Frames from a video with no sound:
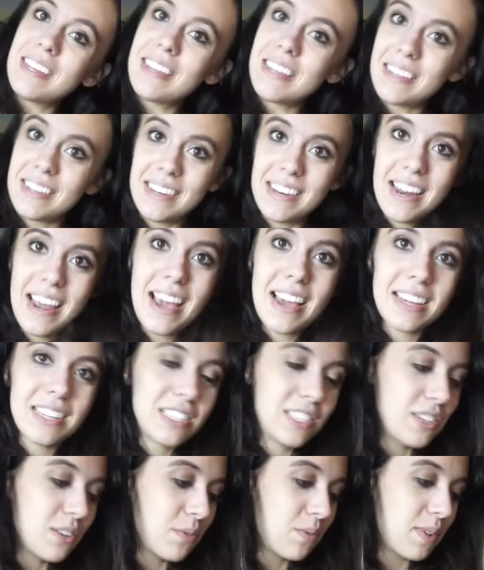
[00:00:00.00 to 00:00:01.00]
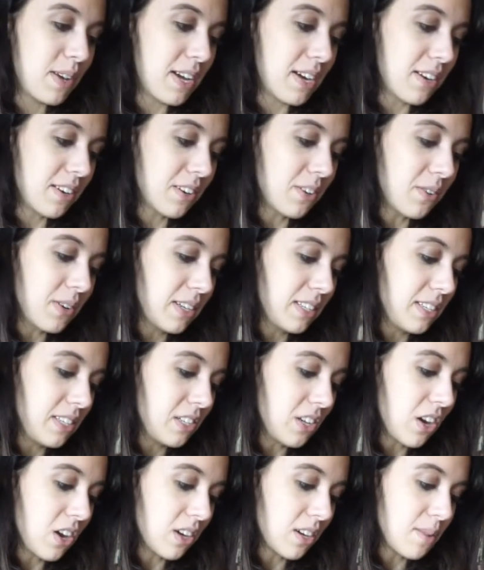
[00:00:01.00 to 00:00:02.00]
Next, we are going to
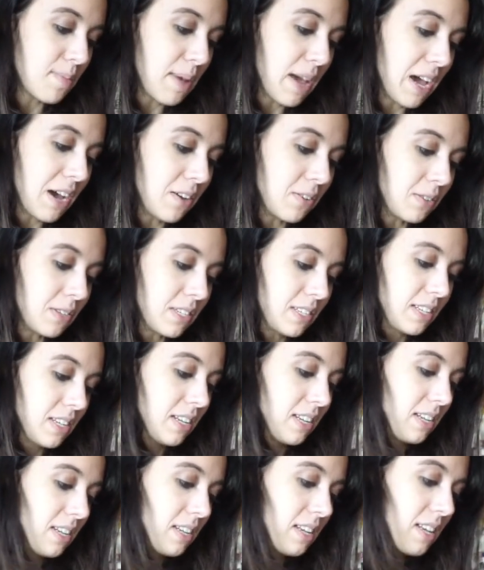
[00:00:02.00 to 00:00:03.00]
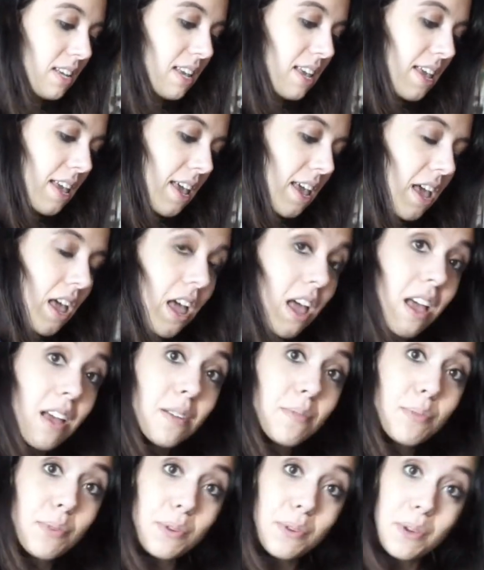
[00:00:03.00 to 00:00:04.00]
talk about
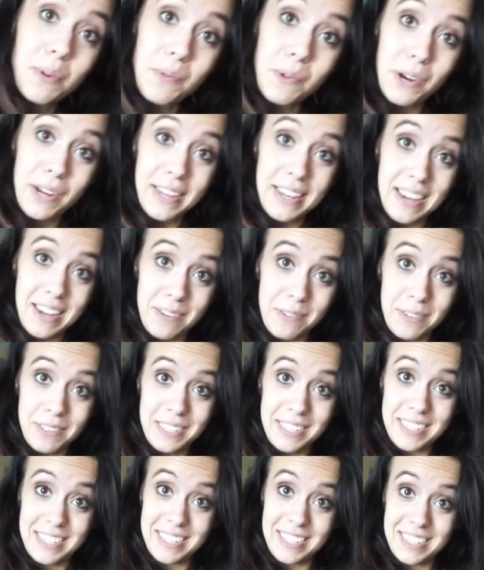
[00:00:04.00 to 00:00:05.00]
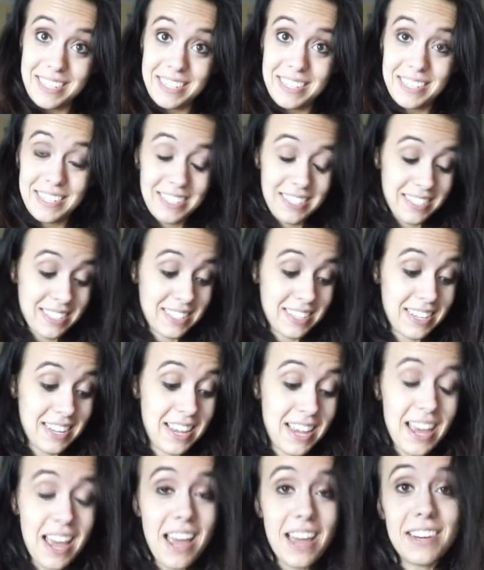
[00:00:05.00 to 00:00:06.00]
pre-workout.
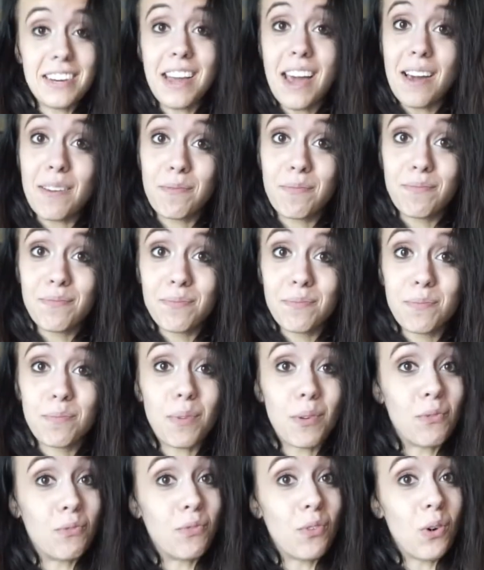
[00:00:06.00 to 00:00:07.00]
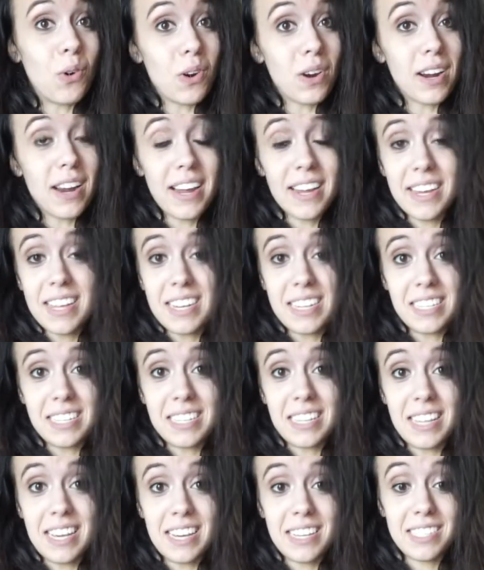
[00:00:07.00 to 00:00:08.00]
Now, before I get
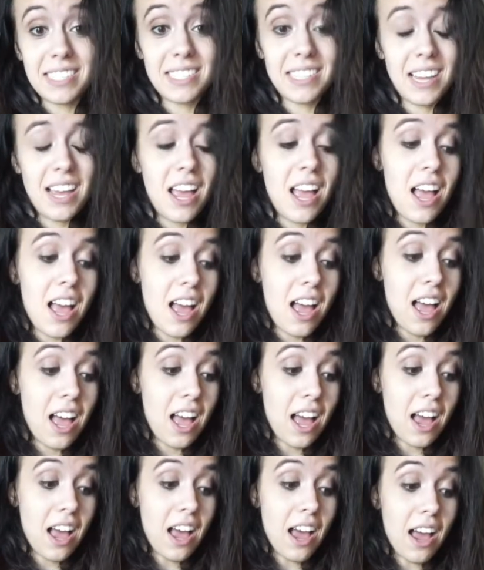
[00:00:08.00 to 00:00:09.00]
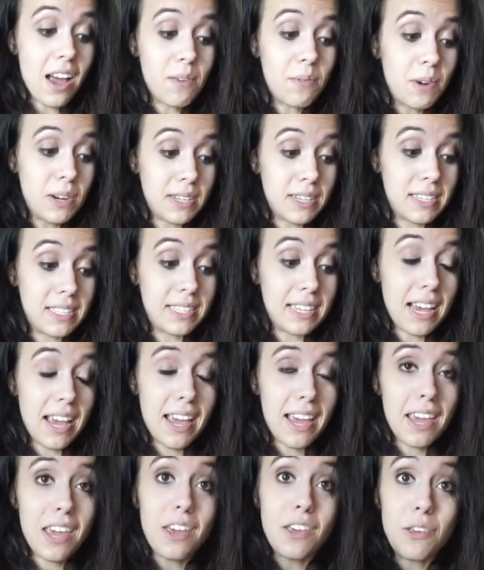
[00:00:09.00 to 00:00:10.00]
into this, I want to
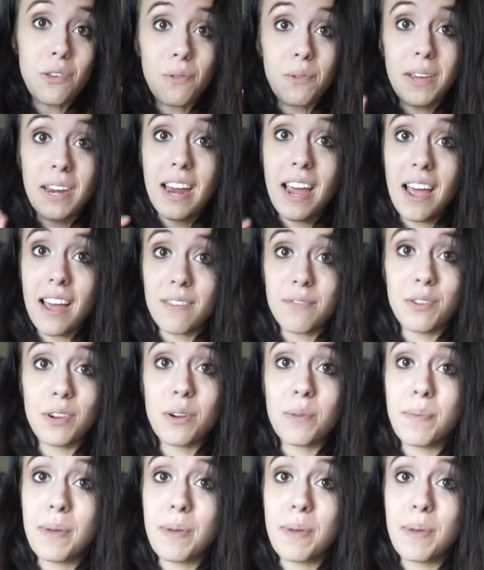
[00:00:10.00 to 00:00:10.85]
say you can have your